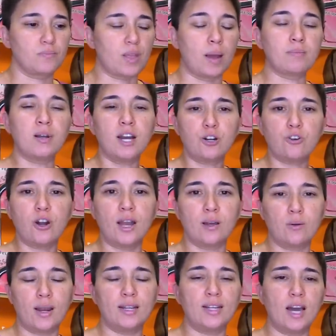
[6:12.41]
I'm not
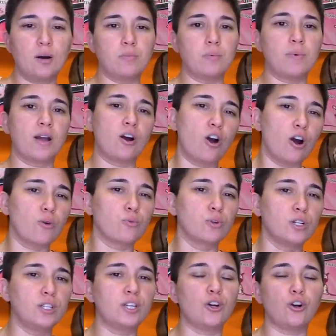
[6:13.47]
crying right now, but my heart
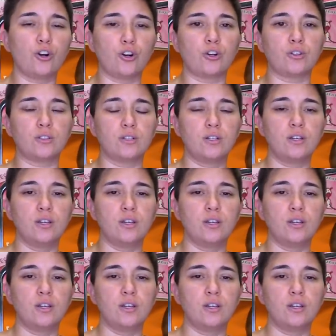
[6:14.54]
really hurt,